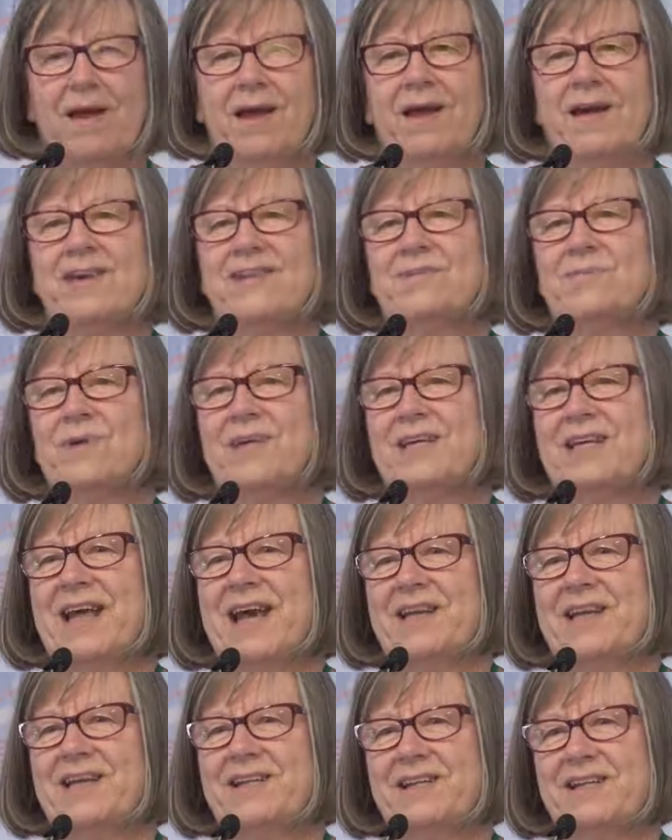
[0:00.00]
As well, he
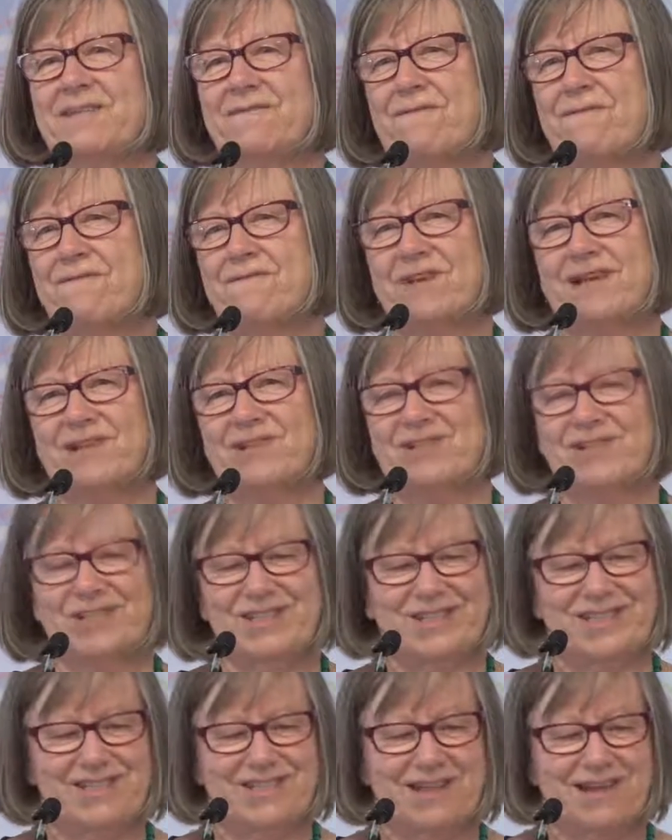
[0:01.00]
had an
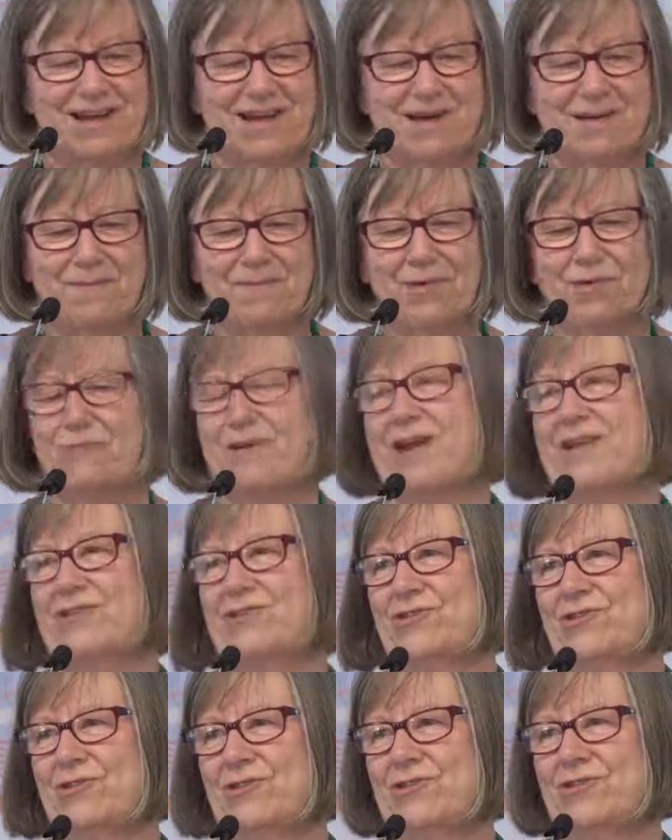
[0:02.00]
infectious
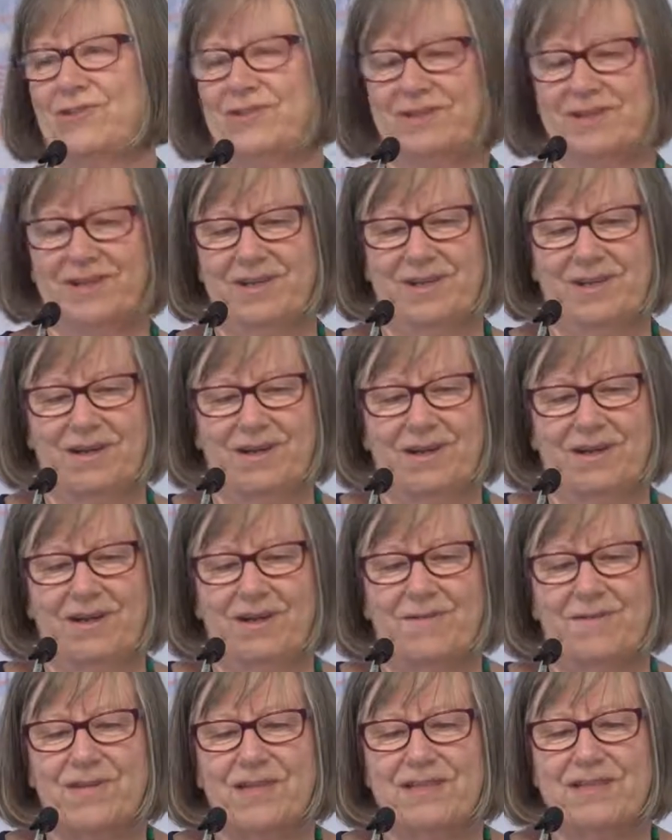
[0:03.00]
gratitude
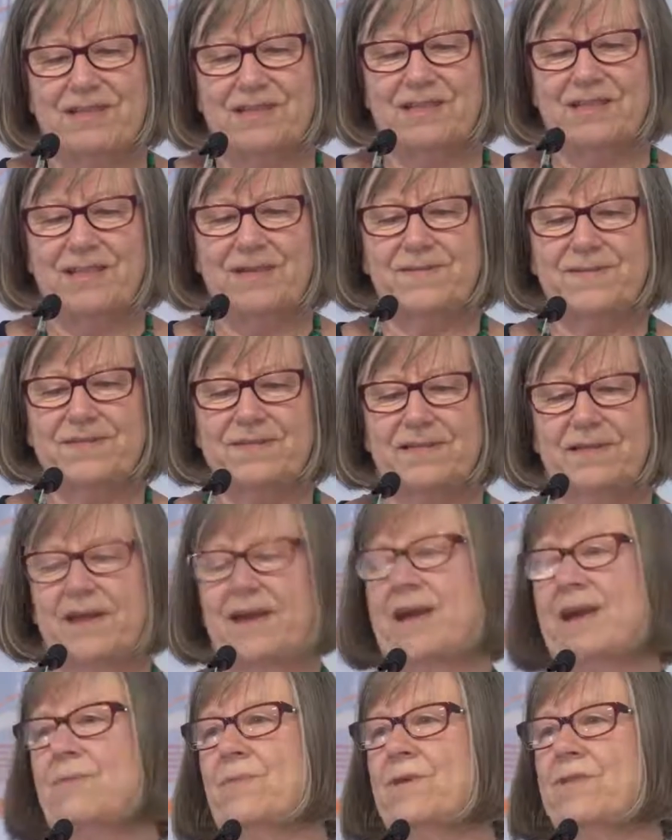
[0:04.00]
for the little gifts that
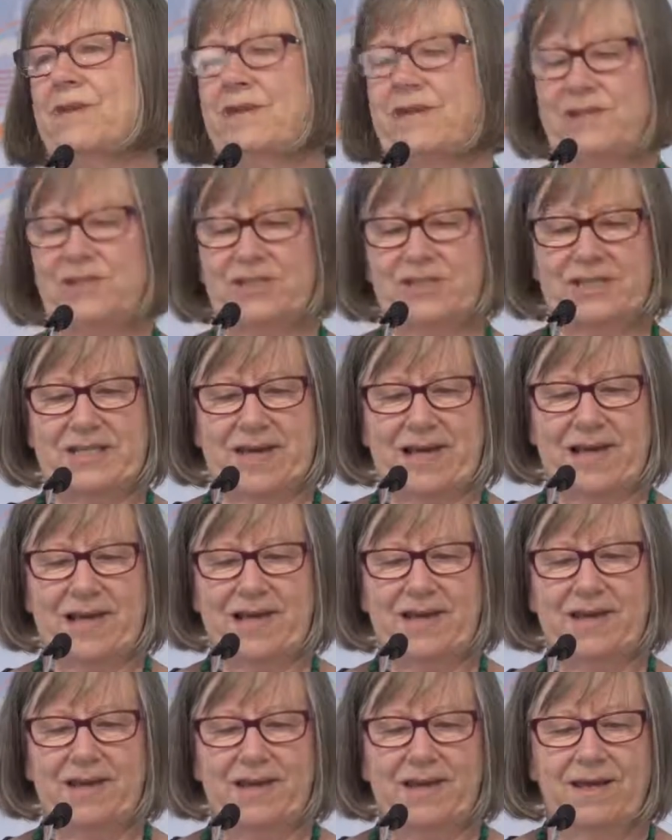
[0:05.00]
came with each
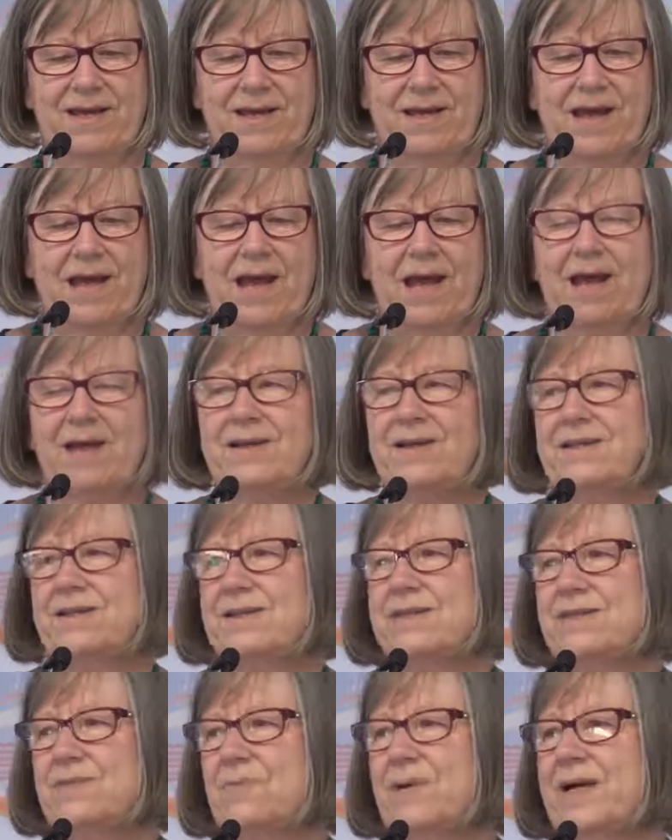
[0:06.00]
day, and in
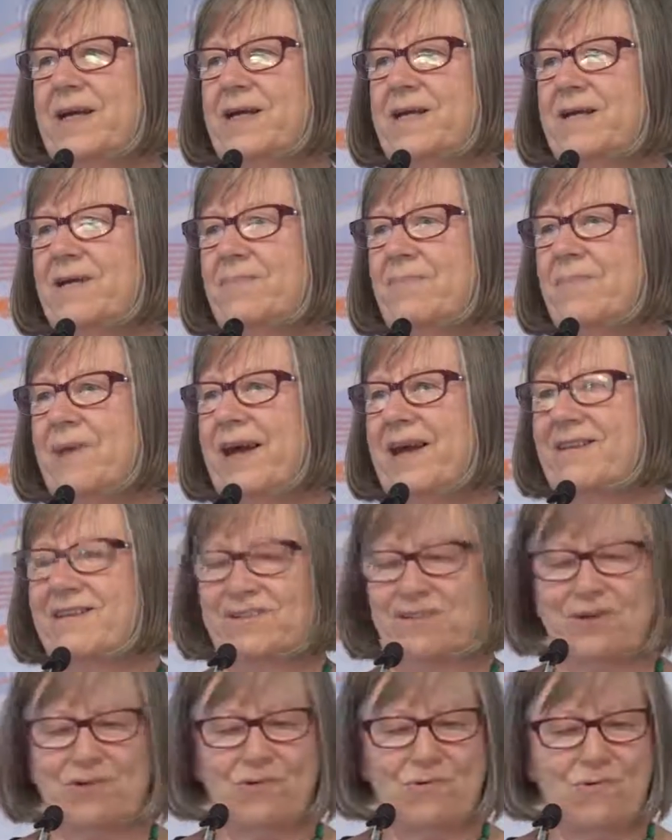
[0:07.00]
this way he
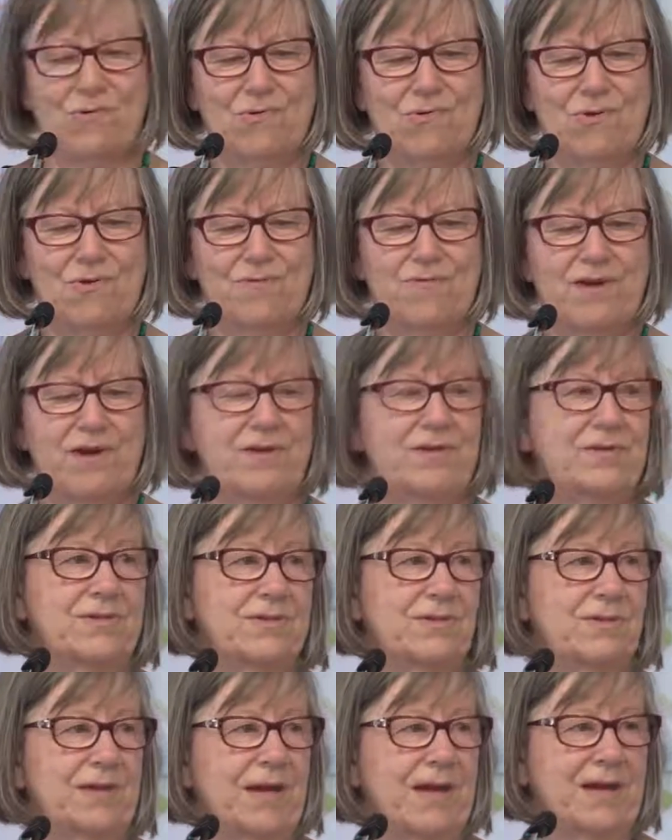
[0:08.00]
impacted on all of those
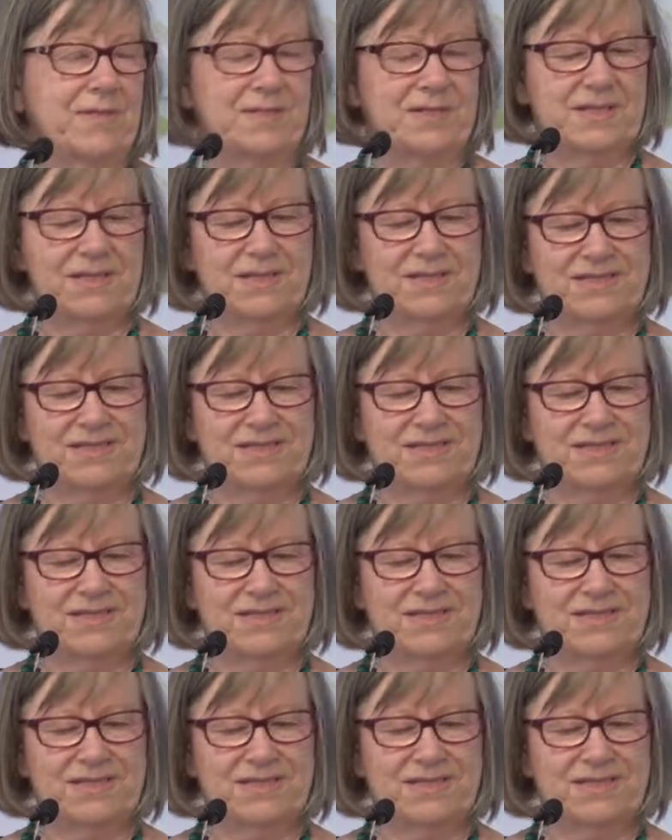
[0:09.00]
who came into his